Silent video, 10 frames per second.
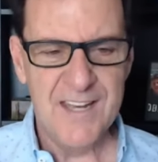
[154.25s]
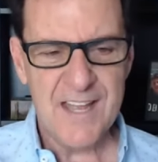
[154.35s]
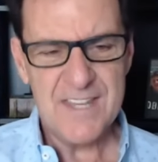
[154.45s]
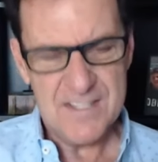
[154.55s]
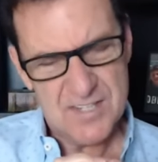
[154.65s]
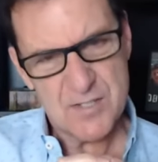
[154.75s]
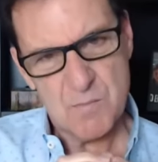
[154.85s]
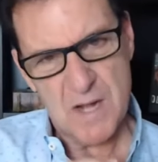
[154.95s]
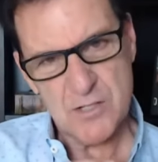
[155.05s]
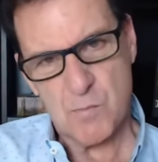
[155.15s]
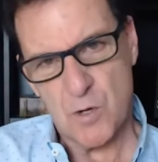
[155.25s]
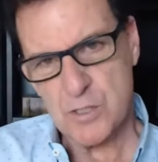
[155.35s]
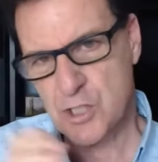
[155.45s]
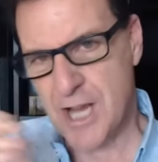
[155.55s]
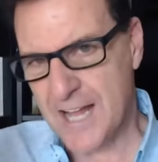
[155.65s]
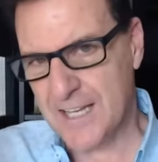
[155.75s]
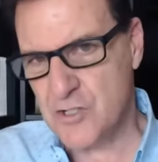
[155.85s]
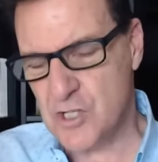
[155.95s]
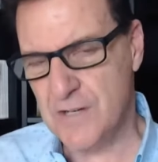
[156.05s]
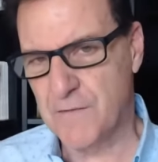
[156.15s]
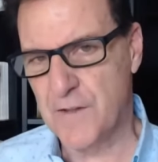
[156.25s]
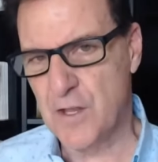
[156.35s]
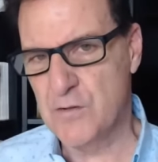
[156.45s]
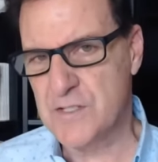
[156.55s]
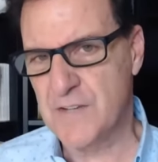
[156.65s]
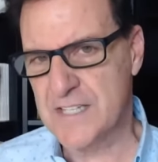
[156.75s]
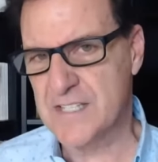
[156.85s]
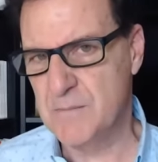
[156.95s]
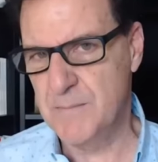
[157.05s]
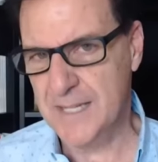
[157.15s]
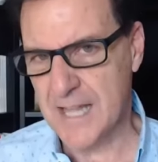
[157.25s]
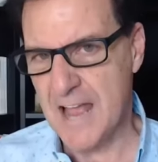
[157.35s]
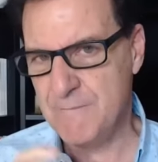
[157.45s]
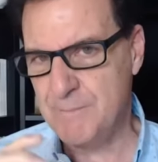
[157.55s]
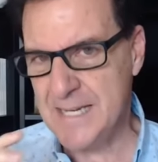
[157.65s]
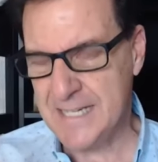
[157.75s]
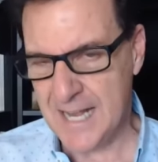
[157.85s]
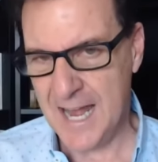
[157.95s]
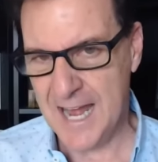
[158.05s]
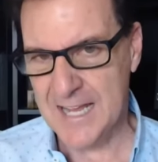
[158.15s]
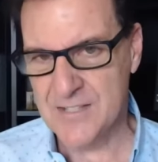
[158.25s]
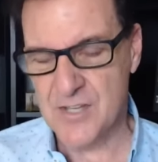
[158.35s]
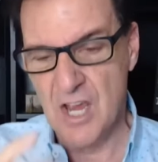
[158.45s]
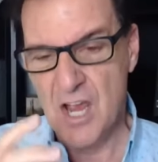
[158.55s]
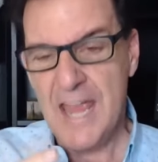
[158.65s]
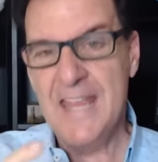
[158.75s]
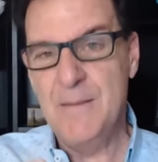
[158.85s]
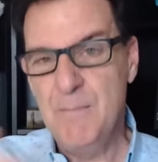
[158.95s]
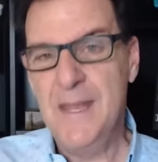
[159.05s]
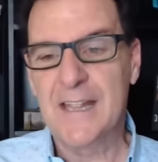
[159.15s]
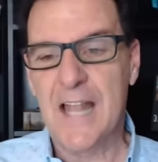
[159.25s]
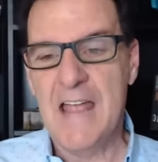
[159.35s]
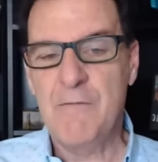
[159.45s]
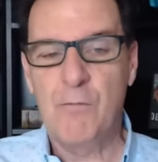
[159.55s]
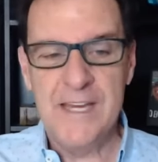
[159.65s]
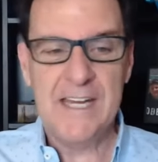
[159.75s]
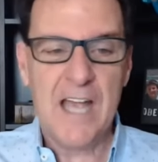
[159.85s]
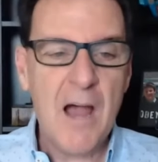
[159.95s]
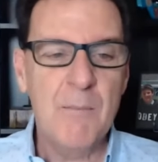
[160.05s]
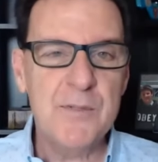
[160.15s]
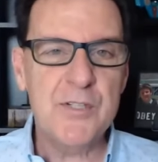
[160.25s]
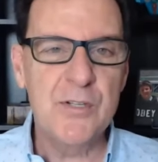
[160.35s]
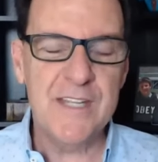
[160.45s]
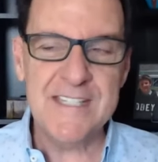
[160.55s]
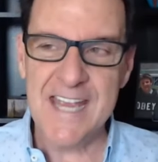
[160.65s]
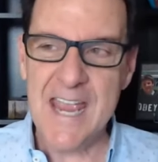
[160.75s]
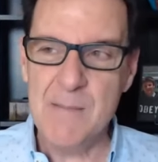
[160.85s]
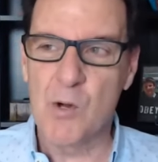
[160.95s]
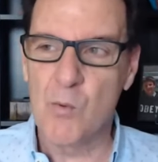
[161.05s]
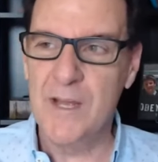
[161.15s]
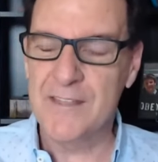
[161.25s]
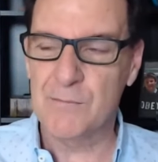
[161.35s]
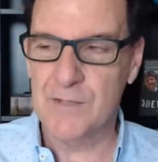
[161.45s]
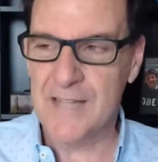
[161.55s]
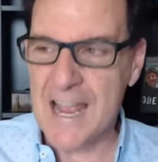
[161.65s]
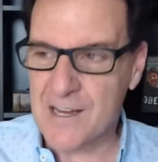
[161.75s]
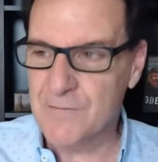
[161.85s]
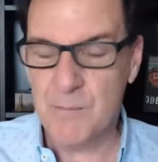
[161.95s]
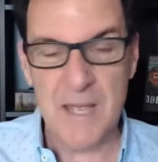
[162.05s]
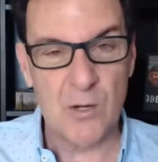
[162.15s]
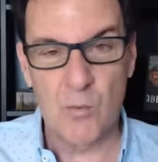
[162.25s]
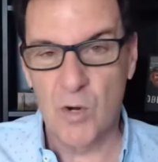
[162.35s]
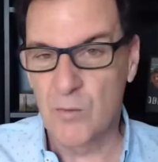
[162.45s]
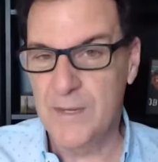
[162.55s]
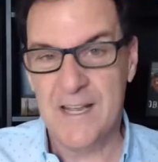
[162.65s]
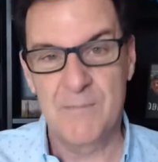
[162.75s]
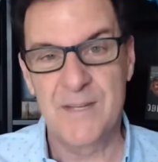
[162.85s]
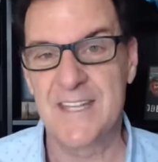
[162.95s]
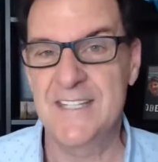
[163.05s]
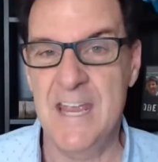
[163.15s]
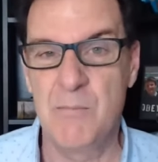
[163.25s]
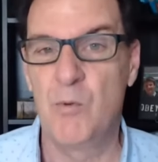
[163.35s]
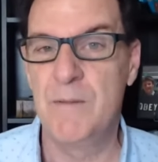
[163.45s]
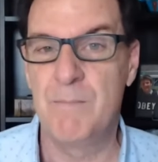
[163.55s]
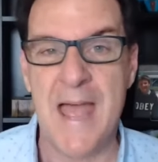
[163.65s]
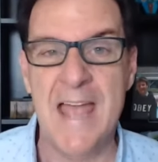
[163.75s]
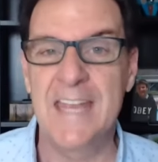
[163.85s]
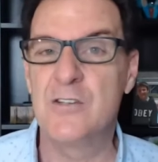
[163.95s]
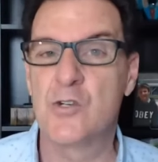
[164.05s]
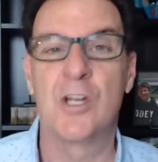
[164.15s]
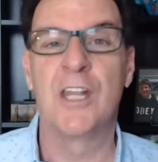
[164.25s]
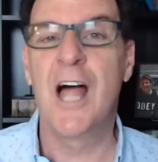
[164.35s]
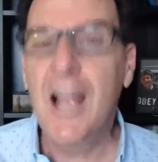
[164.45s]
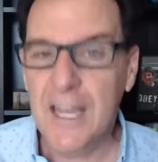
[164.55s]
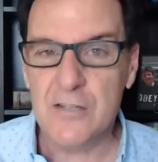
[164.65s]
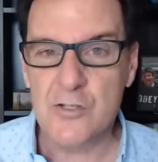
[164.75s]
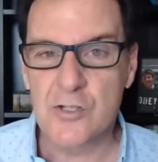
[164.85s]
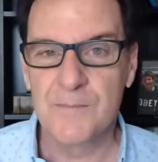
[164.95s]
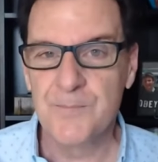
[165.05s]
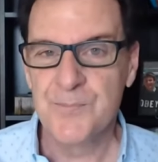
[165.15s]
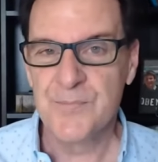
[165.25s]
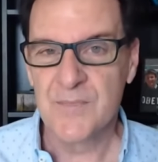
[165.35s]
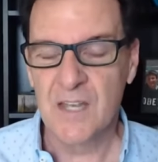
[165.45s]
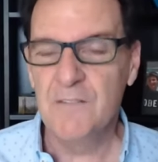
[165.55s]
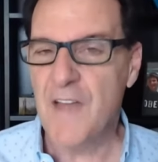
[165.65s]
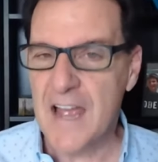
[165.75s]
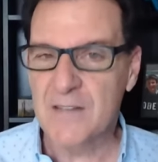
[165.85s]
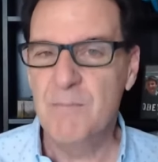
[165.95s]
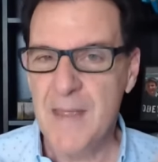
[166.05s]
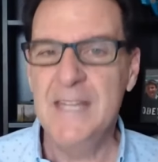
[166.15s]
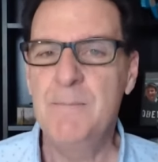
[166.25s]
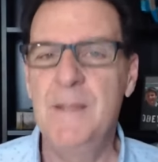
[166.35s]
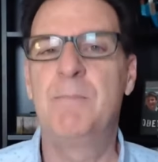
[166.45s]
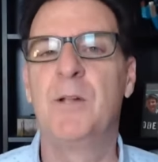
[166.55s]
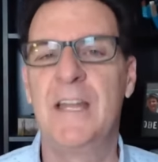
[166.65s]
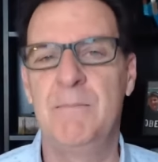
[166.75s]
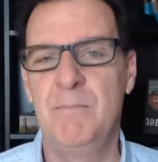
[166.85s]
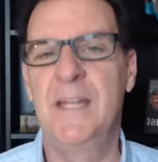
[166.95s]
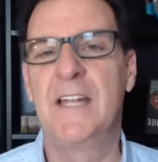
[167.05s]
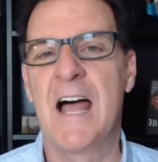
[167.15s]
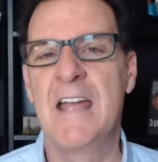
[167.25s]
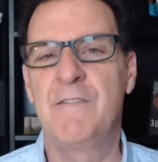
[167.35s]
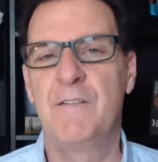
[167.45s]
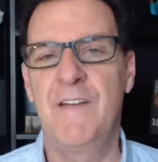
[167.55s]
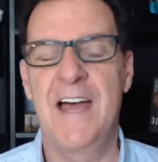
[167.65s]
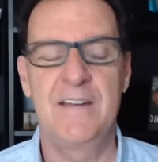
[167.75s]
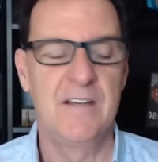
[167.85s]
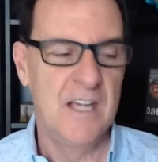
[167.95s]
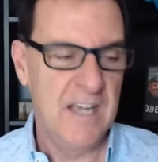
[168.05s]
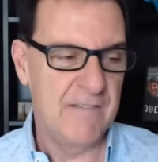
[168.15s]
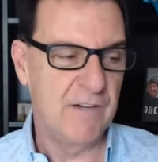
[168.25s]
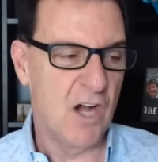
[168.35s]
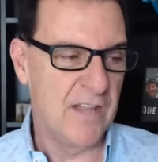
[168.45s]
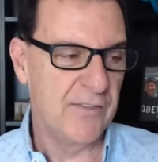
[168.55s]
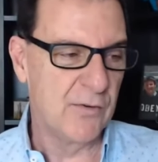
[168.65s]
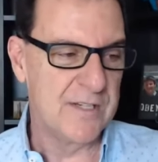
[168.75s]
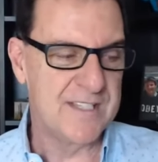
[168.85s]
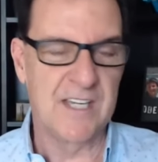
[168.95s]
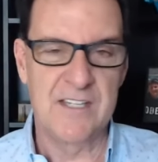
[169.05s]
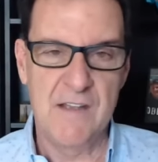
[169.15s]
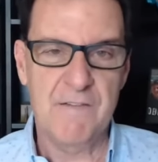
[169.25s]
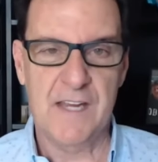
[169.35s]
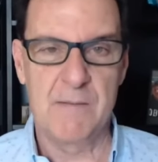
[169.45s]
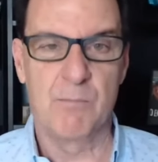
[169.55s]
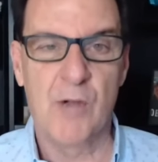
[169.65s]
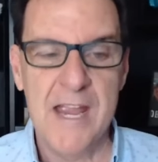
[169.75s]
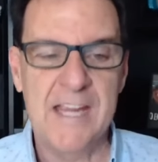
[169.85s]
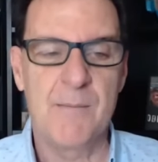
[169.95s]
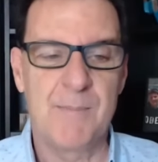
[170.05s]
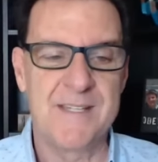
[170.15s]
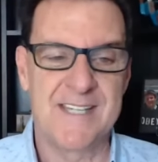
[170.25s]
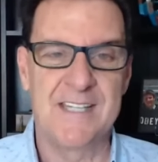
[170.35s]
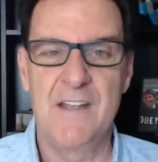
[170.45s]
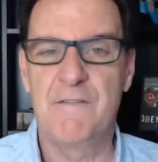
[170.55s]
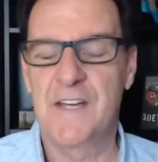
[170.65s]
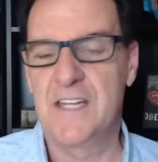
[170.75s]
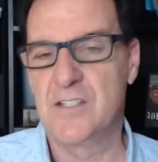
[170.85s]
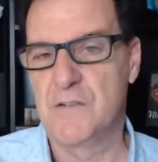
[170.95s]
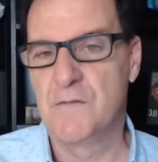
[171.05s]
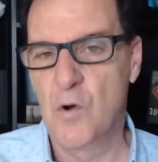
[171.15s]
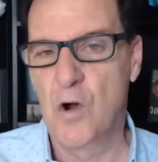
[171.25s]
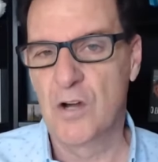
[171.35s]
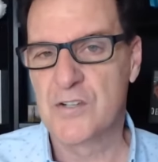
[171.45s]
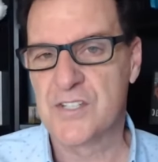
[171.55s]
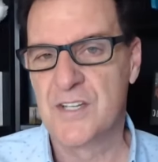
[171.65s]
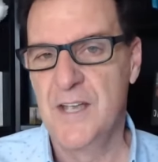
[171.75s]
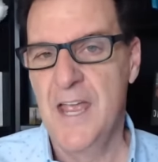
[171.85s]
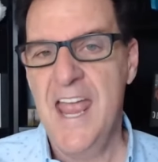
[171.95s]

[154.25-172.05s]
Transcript: Now, this is much more challenging for those of us in midlife because in midlife, we come to the table with lack of a better word, we come to the table with baggage or luggage in fact, many people at midlife have had have gone through a significant breakup, a significant divorce,